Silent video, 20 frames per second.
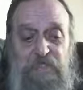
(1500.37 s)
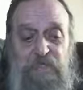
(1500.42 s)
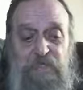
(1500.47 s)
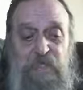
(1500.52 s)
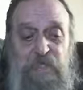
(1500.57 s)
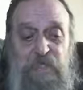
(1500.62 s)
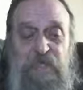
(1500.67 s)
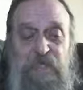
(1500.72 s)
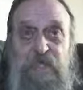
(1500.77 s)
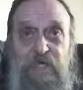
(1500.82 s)

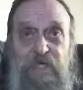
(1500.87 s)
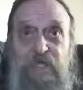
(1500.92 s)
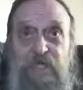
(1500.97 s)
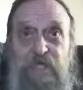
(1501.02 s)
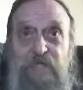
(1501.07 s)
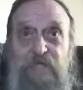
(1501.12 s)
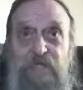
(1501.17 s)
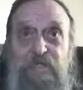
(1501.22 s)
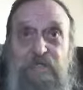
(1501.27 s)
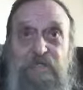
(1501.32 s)

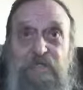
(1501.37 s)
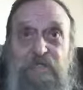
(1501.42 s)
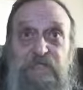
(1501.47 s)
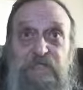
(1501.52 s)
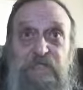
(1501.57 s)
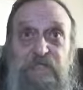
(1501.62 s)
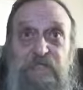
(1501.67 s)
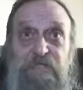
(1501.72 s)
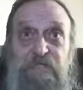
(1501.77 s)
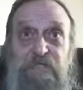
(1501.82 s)
way, the
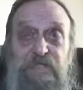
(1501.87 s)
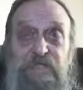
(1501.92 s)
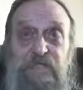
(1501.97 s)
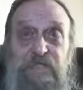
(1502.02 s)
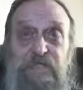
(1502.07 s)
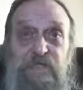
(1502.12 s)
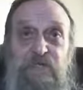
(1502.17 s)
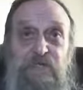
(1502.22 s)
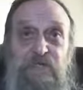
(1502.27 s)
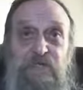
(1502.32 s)
seven
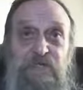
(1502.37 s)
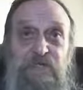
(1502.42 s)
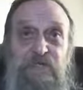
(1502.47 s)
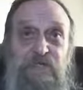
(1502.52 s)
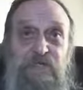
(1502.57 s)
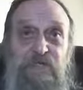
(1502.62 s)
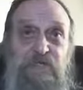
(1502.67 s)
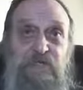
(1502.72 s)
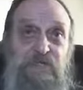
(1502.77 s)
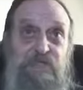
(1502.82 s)

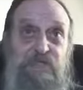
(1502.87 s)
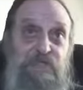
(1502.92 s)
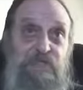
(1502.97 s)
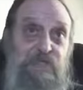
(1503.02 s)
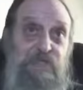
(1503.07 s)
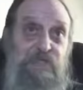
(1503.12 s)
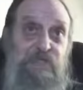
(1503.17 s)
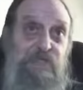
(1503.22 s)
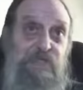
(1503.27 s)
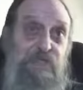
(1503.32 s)
churches,
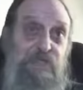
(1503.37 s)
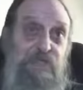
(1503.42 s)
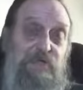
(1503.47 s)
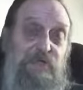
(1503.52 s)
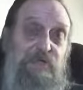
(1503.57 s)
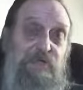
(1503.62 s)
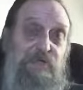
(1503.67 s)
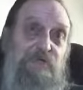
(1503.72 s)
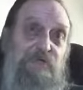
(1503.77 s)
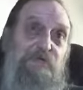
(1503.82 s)
you
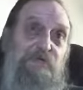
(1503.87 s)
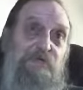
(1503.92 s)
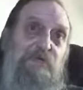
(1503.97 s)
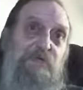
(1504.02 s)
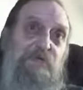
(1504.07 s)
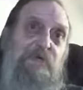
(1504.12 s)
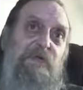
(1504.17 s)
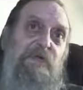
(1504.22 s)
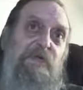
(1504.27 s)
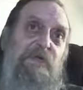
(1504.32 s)
know,
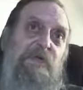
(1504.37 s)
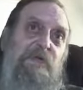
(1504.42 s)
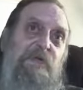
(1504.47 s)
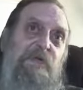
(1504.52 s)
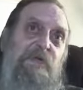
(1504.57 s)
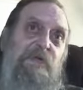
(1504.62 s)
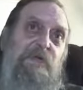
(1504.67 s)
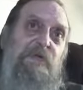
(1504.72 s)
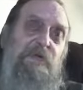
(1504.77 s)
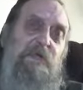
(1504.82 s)

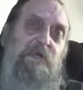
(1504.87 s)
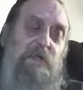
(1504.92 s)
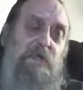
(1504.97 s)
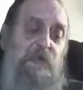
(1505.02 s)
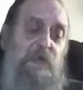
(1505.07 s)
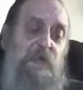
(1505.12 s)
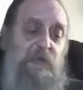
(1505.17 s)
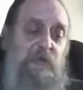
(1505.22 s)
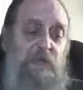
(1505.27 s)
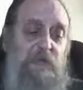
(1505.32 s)

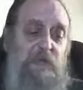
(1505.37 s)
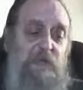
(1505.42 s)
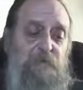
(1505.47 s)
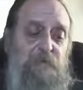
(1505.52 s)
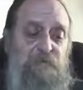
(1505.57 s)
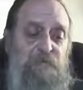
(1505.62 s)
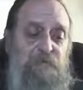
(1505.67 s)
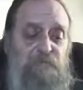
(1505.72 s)
and